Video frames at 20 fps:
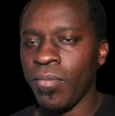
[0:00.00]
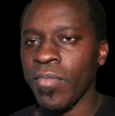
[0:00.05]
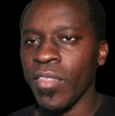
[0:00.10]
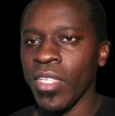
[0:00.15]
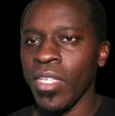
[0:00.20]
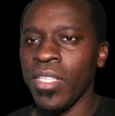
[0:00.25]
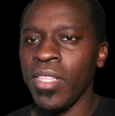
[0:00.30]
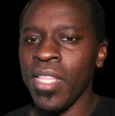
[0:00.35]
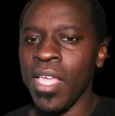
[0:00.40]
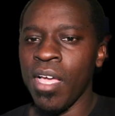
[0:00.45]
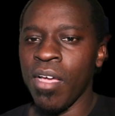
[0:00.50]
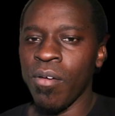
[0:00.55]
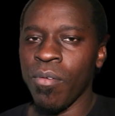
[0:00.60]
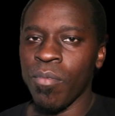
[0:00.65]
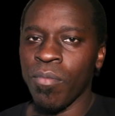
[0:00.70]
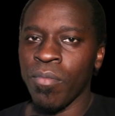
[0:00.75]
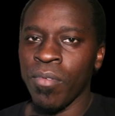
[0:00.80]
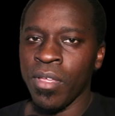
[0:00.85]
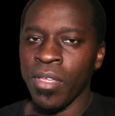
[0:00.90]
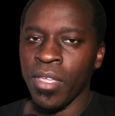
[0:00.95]
now,
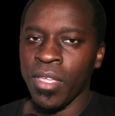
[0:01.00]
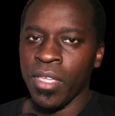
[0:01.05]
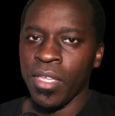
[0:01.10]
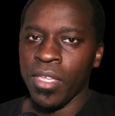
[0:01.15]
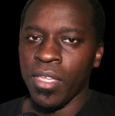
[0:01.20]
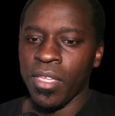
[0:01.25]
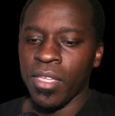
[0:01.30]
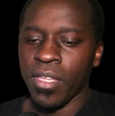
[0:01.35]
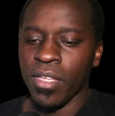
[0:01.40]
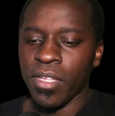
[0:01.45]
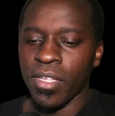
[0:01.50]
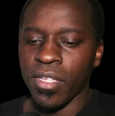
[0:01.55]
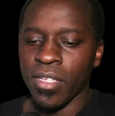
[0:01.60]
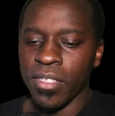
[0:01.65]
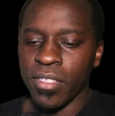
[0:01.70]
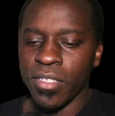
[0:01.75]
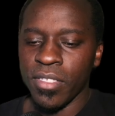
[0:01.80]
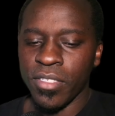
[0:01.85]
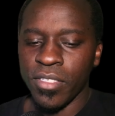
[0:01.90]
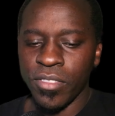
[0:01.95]

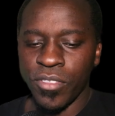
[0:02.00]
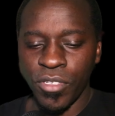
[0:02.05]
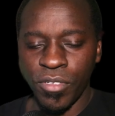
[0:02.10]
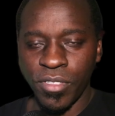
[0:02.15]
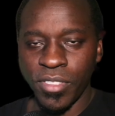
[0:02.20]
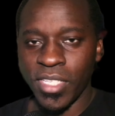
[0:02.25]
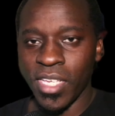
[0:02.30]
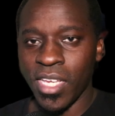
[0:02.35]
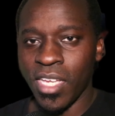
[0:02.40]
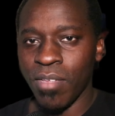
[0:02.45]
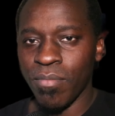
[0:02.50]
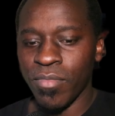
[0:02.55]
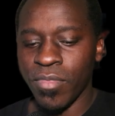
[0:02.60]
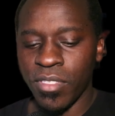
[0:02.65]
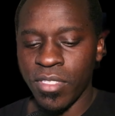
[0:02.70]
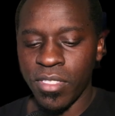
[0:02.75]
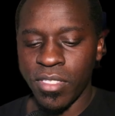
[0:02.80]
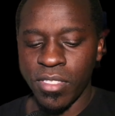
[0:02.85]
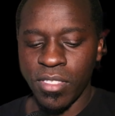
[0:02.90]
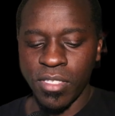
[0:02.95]
certain
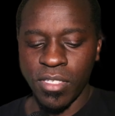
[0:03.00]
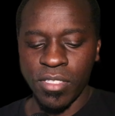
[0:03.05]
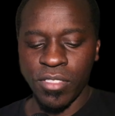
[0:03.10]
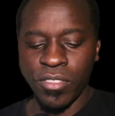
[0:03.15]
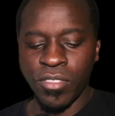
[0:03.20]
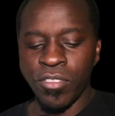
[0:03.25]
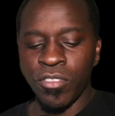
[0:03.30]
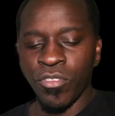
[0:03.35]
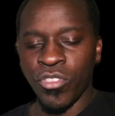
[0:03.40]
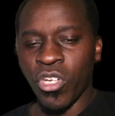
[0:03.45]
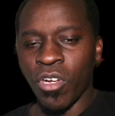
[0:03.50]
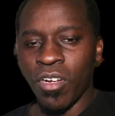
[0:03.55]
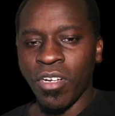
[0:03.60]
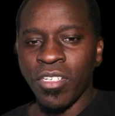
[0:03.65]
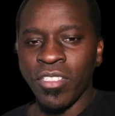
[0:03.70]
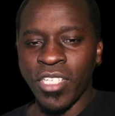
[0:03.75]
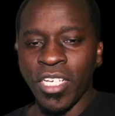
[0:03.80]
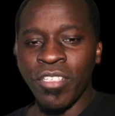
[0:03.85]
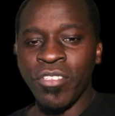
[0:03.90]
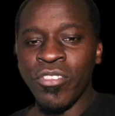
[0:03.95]
times to charge,
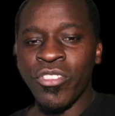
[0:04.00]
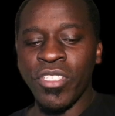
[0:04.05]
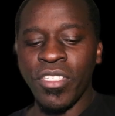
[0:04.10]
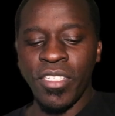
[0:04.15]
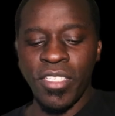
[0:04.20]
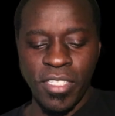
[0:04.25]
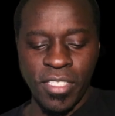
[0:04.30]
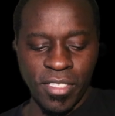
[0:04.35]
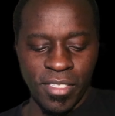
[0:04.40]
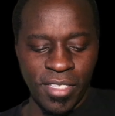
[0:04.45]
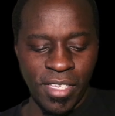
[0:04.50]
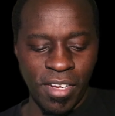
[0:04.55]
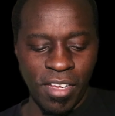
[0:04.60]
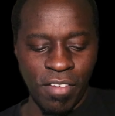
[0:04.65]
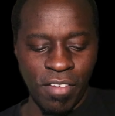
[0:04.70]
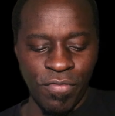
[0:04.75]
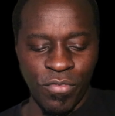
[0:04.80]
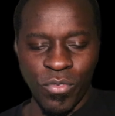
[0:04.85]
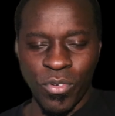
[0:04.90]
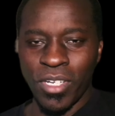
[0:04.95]
I usually get
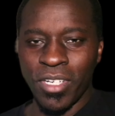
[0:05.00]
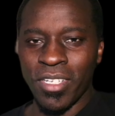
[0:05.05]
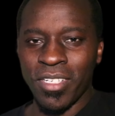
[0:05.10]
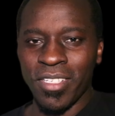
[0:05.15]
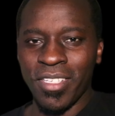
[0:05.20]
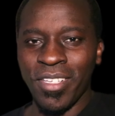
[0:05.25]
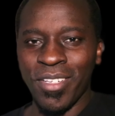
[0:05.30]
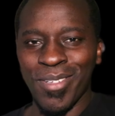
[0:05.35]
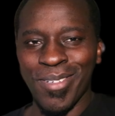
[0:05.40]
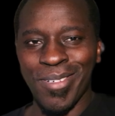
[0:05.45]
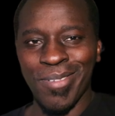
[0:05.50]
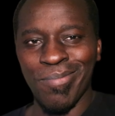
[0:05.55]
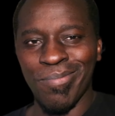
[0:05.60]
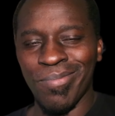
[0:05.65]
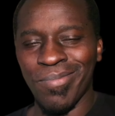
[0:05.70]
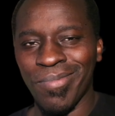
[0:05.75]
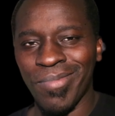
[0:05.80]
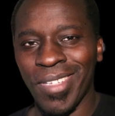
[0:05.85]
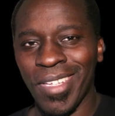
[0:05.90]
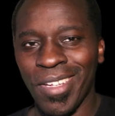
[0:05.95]
off work, you know,
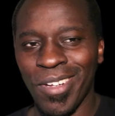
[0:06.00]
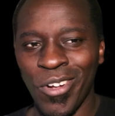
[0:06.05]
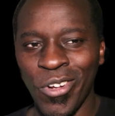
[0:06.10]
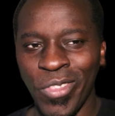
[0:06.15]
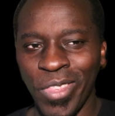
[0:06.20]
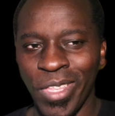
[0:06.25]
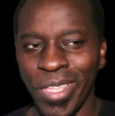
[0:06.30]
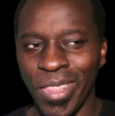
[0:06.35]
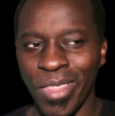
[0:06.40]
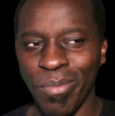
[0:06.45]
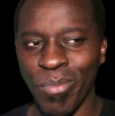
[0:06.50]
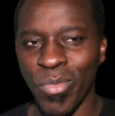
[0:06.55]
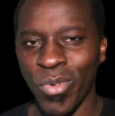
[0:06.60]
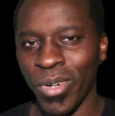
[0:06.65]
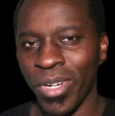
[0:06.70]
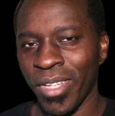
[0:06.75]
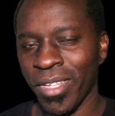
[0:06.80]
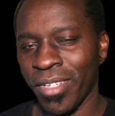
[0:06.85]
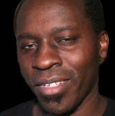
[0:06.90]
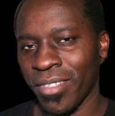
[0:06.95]
early in the
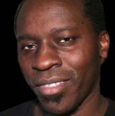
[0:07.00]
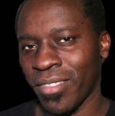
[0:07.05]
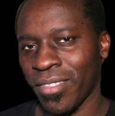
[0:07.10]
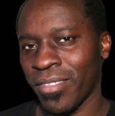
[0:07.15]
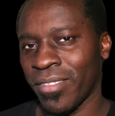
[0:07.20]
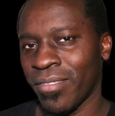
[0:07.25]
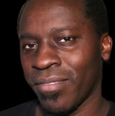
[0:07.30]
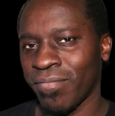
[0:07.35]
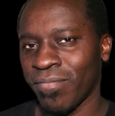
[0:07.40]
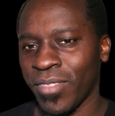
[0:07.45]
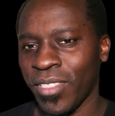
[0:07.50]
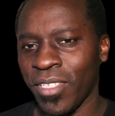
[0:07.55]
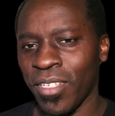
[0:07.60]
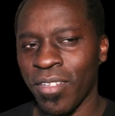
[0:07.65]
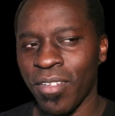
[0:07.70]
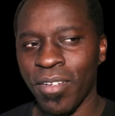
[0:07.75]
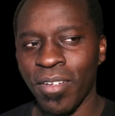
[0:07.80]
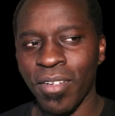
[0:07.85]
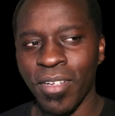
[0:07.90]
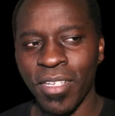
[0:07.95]
morning, you
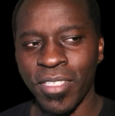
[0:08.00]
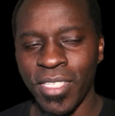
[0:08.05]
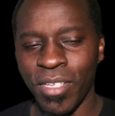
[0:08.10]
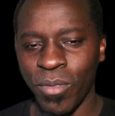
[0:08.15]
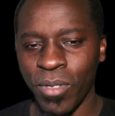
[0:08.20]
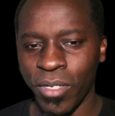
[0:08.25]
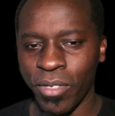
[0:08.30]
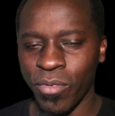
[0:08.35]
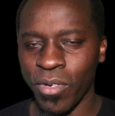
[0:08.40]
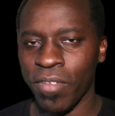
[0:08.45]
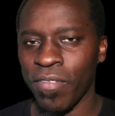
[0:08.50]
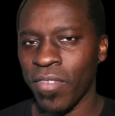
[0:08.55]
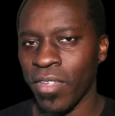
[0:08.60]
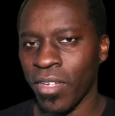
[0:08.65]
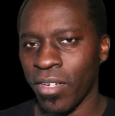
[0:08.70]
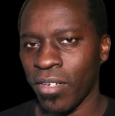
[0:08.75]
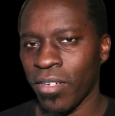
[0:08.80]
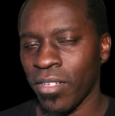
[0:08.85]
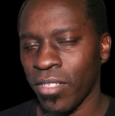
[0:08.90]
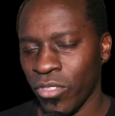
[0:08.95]
know, because I work
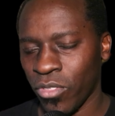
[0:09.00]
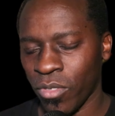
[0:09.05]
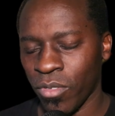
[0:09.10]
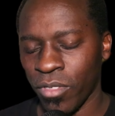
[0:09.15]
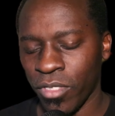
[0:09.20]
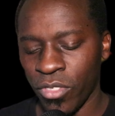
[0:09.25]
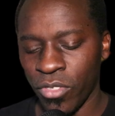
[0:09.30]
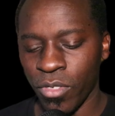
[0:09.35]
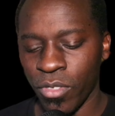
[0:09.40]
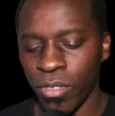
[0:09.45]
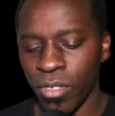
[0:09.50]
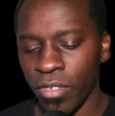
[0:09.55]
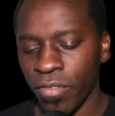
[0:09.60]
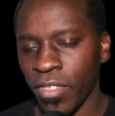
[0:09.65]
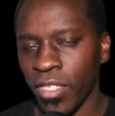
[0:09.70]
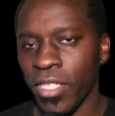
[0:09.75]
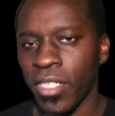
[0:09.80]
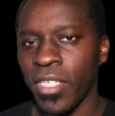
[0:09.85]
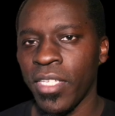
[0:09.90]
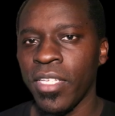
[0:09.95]
graveyard, sort of.
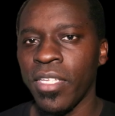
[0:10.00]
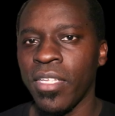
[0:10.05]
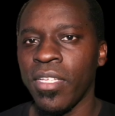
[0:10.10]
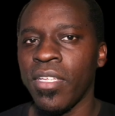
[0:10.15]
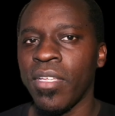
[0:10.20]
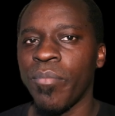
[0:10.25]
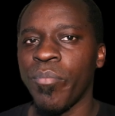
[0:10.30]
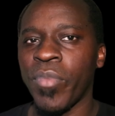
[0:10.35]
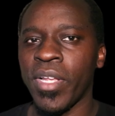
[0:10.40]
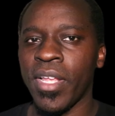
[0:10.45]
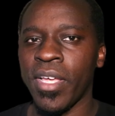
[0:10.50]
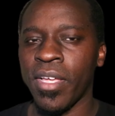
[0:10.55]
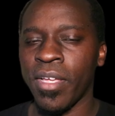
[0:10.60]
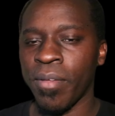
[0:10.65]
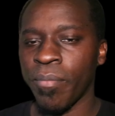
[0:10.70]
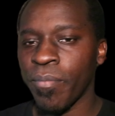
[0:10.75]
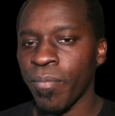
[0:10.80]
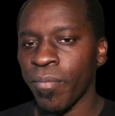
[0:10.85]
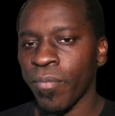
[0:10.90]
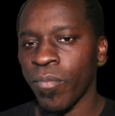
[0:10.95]
But
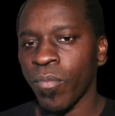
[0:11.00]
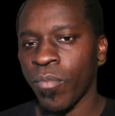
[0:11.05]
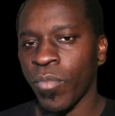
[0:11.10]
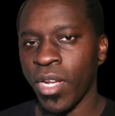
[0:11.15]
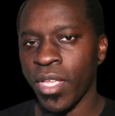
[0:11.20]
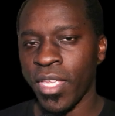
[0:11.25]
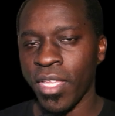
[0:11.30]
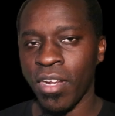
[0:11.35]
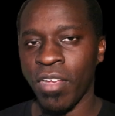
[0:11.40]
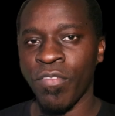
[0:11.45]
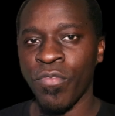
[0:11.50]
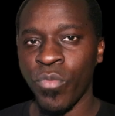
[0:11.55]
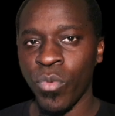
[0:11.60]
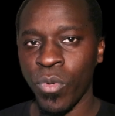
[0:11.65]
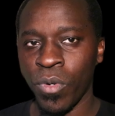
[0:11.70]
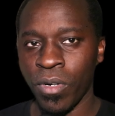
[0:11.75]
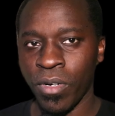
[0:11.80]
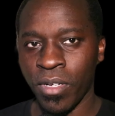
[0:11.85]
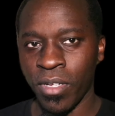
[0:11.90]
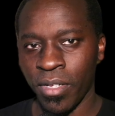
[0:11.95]
when I get off
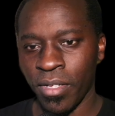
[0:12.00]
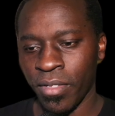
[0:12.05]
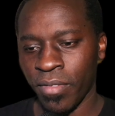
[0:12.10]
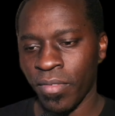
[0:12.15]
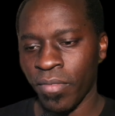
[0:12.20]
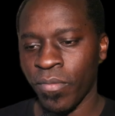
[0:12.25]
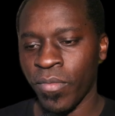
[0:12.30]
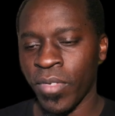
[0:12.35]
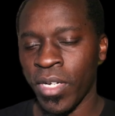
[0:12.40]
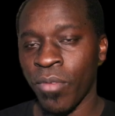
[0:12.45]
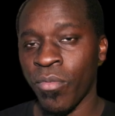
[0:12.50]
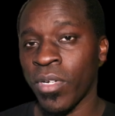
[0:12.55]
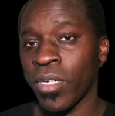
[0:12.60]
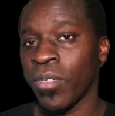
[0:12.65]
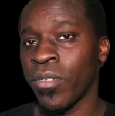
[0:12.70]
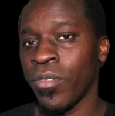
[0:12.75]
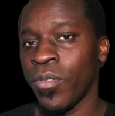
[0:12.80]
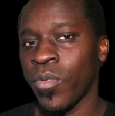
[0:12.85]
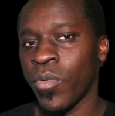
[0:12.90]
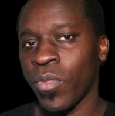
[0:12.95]
work, when I want to go
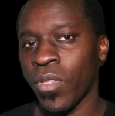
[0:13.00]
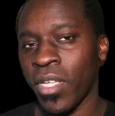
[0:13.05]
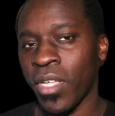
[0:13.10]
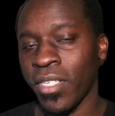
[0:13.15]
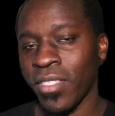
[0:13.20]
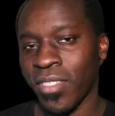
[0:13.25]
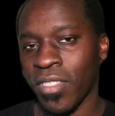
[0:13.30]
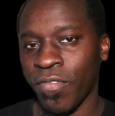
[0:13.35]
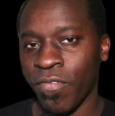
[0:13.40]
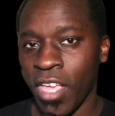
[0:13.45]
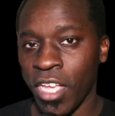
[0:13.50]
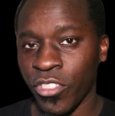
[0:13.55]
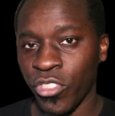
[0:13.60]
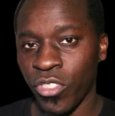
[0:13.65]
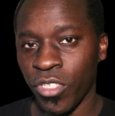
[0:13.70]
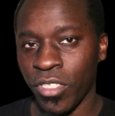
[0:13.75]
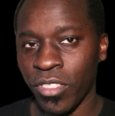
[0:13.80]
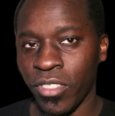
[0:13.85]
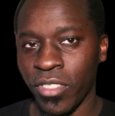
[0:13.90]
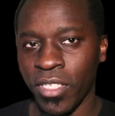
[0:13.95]
utilize the fast
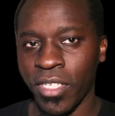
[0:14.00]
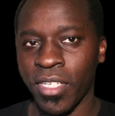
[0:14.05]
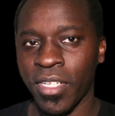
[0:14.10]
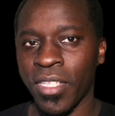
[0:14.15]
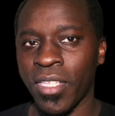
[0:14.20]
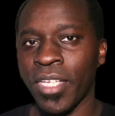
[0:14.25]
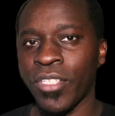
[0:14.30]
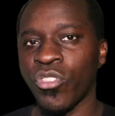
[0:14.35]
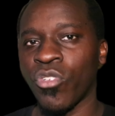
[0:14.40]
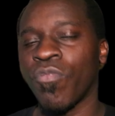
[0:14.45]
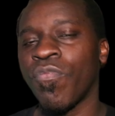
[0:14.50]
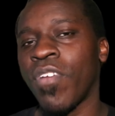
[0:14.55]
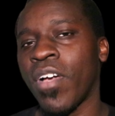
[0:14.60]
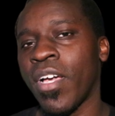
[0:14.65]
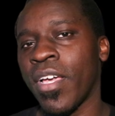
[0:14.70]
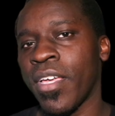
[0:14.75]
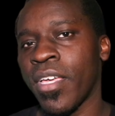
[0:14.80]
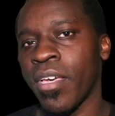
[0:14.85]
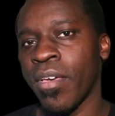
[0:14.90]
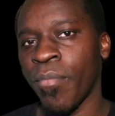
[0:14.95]
charging at
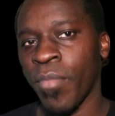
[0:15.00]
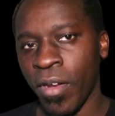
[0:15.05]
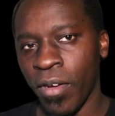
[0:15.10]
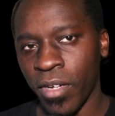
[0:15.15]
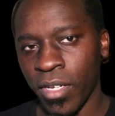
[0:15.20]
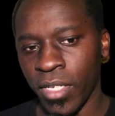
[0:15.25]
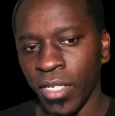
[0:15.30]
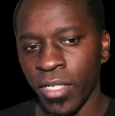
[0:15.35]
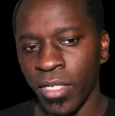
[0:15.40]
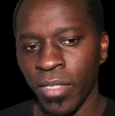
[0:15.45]
Electrify America,